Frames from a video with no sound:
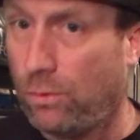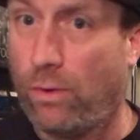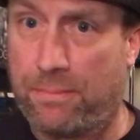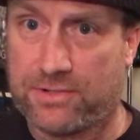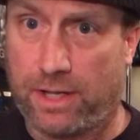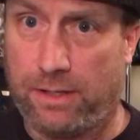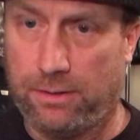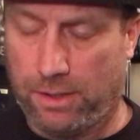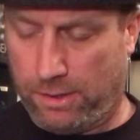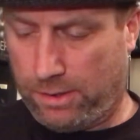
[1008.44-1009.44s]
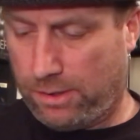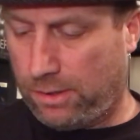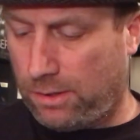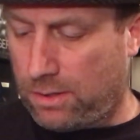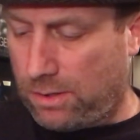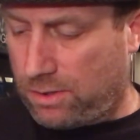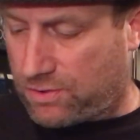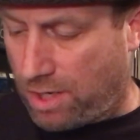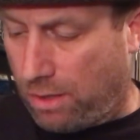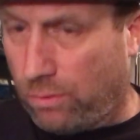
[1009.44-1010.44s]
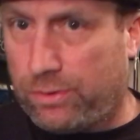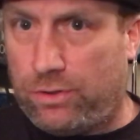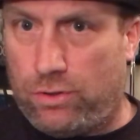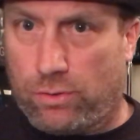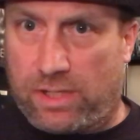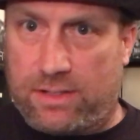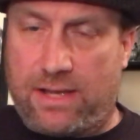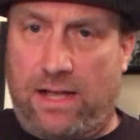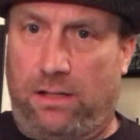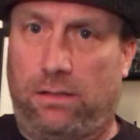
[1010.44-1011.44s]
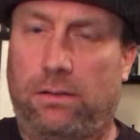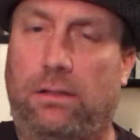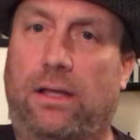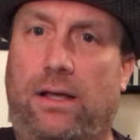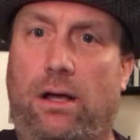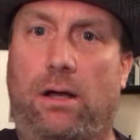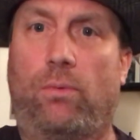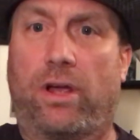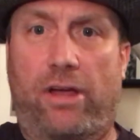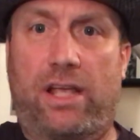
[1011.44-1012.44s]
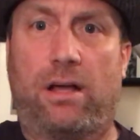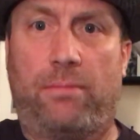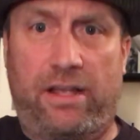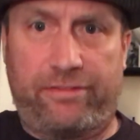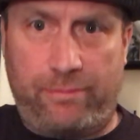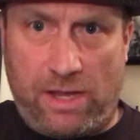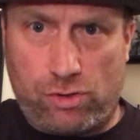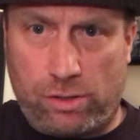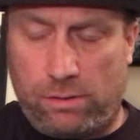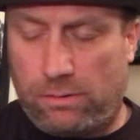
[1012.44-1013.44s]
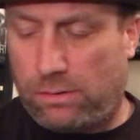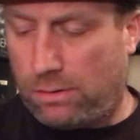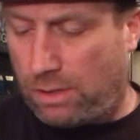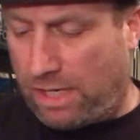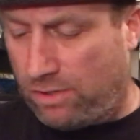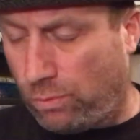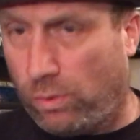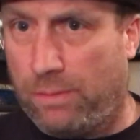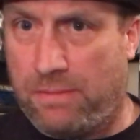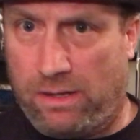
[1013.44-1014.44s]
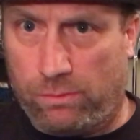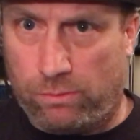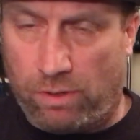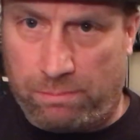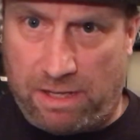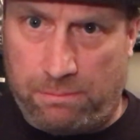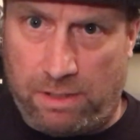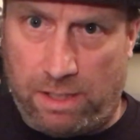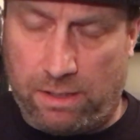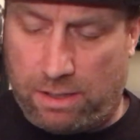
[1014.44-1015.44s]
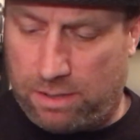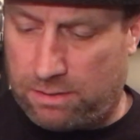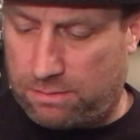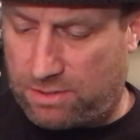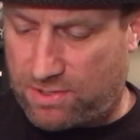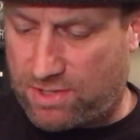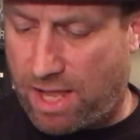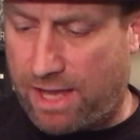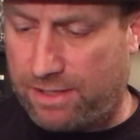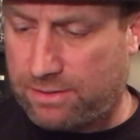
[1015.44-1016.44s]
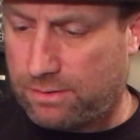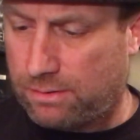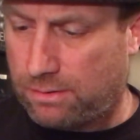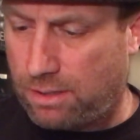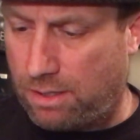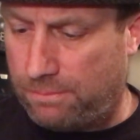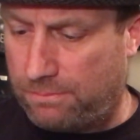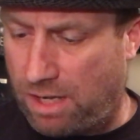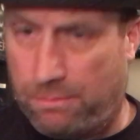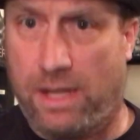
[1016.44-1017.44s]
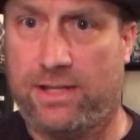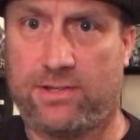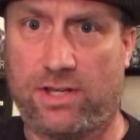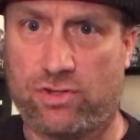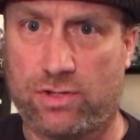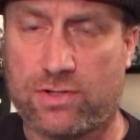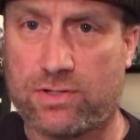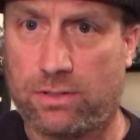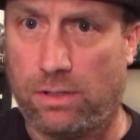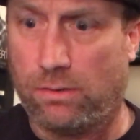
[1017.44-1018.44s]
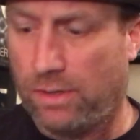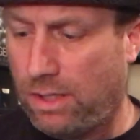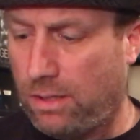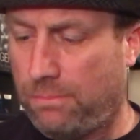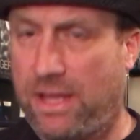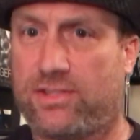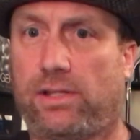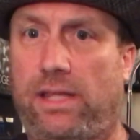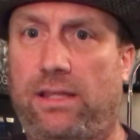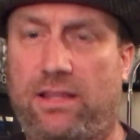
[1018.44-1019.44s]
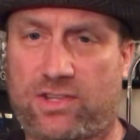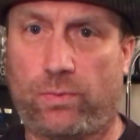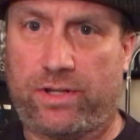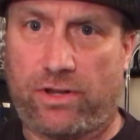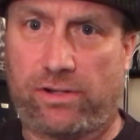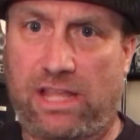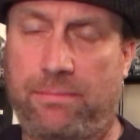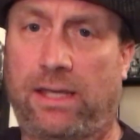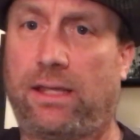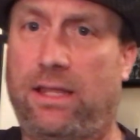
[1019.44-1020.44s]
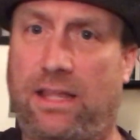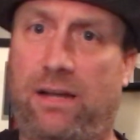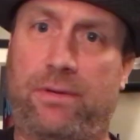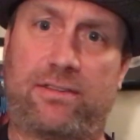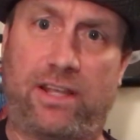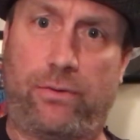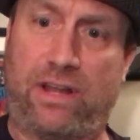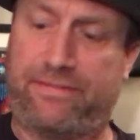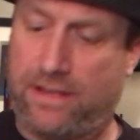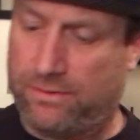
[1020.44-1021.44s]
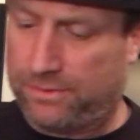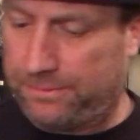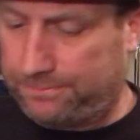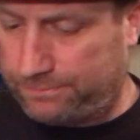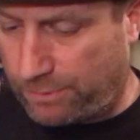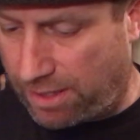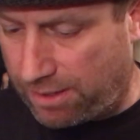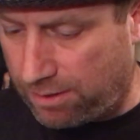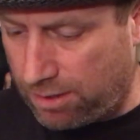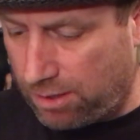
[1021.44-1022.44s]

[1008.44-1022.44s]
website, so you can tell where I got my information and what made me decide on my decisions. You know, basically, this is what they're claiming, and then I'm going to tell you what I found. Okay,